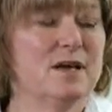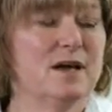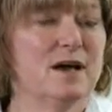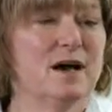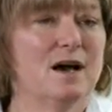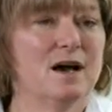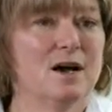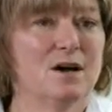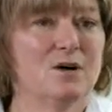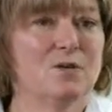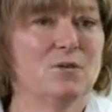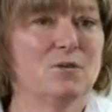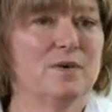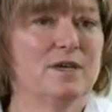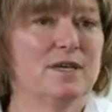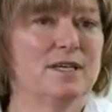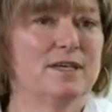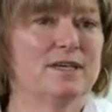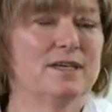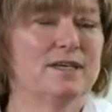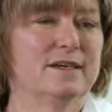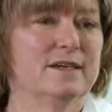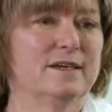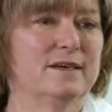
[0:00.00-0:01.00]
how
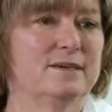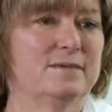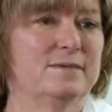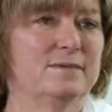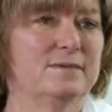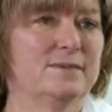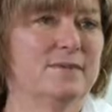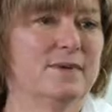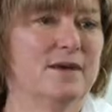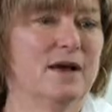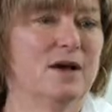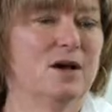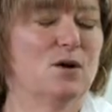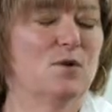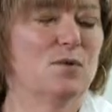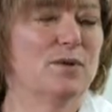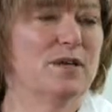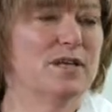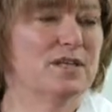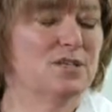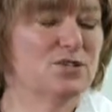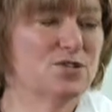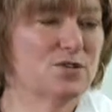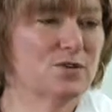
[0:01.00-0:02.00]

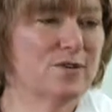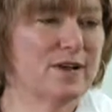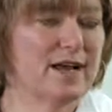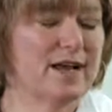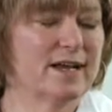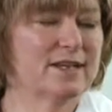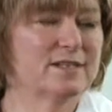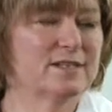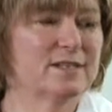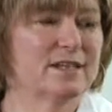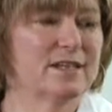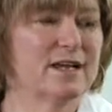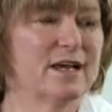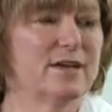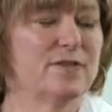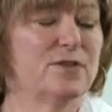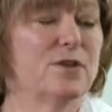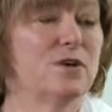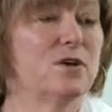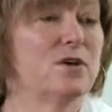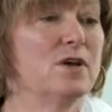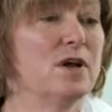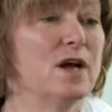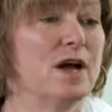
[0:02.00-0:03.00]
we interact
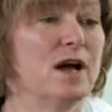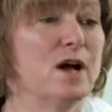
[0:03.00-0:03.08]
together,